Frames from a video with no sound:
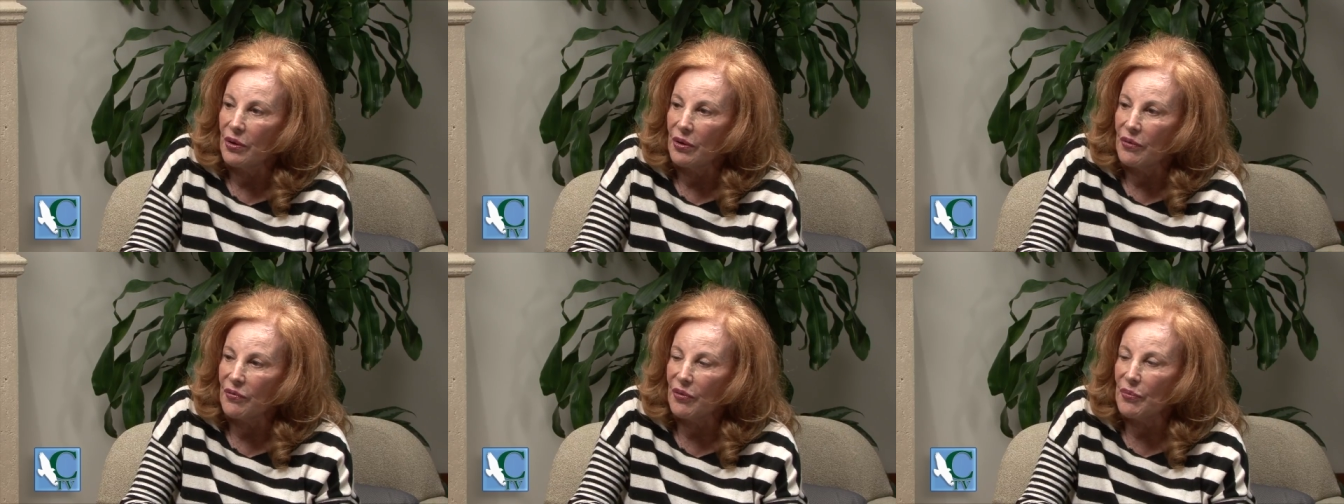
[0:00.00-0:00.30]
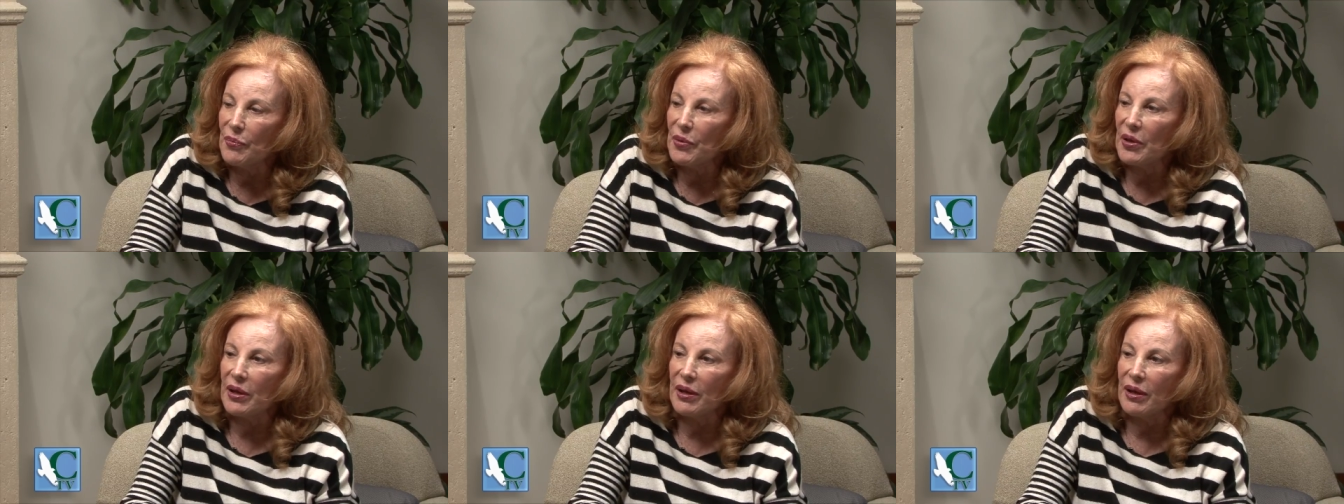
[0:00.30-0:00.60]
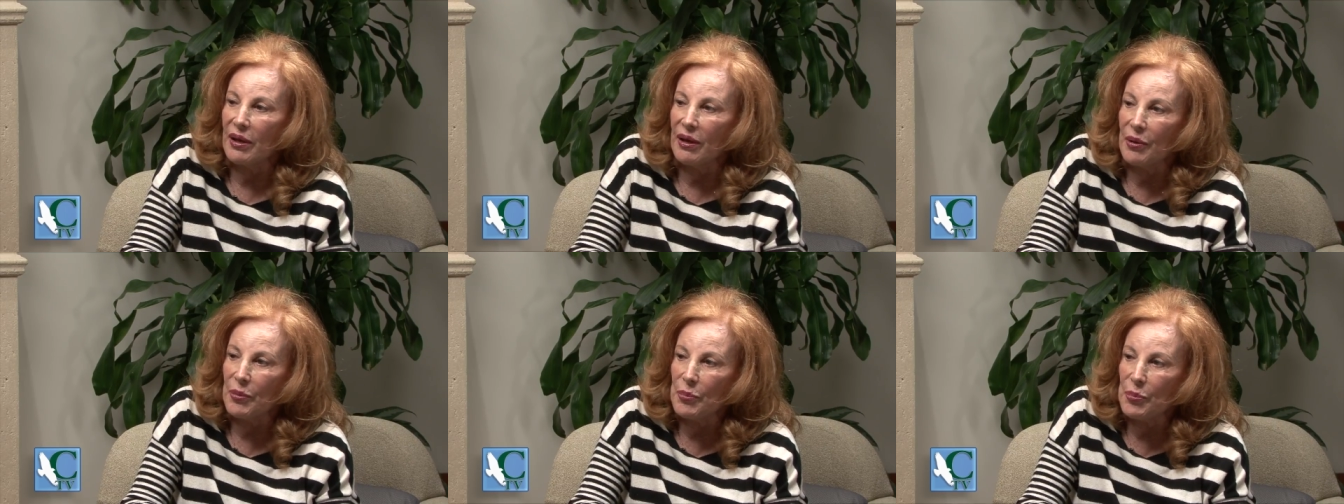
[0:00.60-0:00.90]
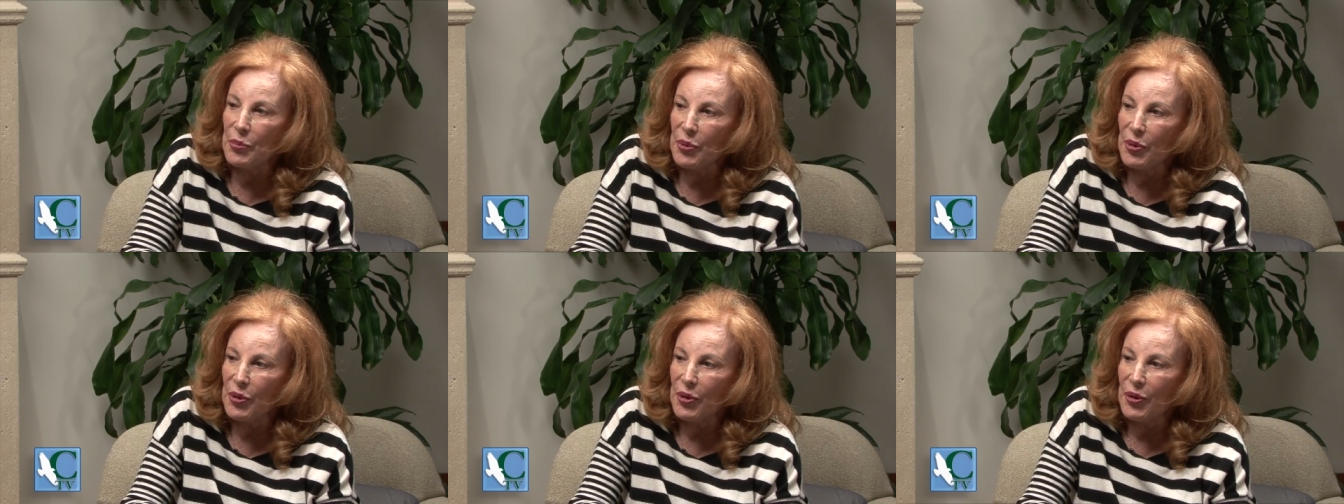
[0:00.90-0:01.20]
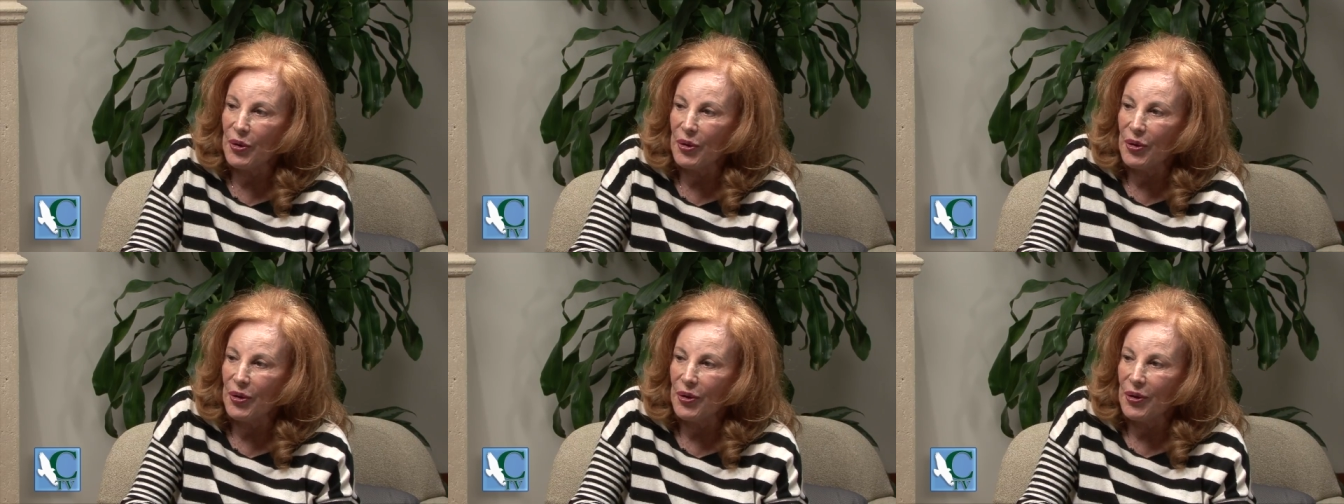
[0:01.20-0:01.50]
from the camp.
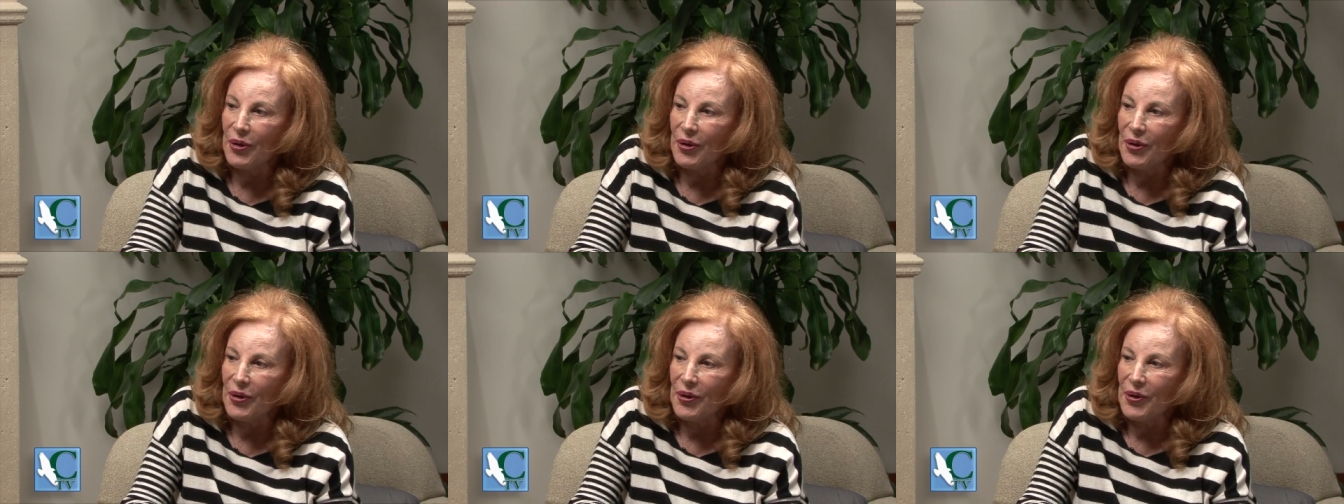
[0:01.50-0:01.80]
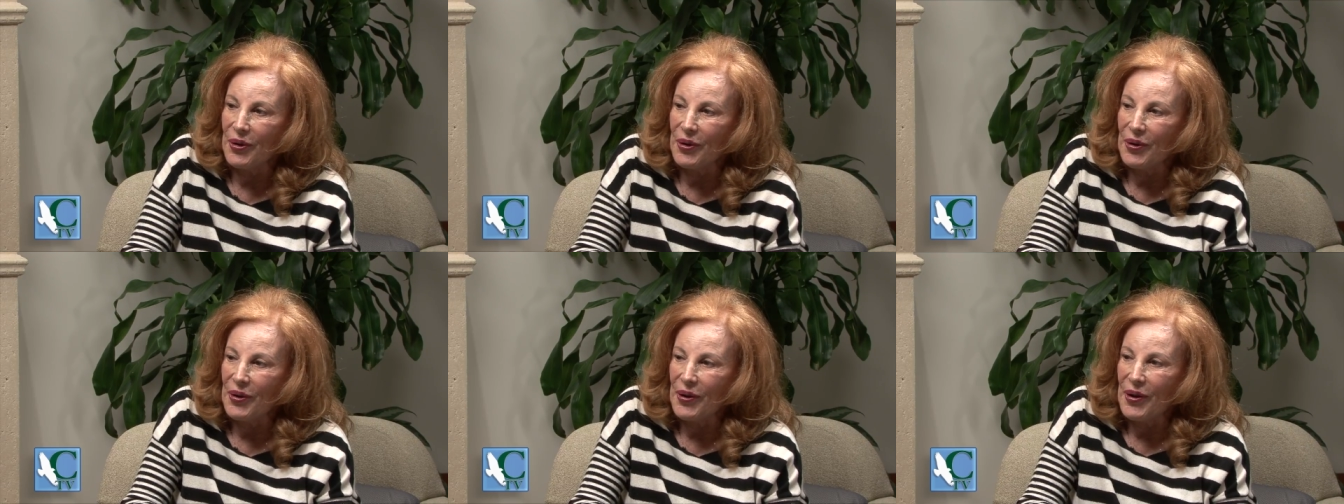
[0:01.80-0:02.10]
Buchenwald.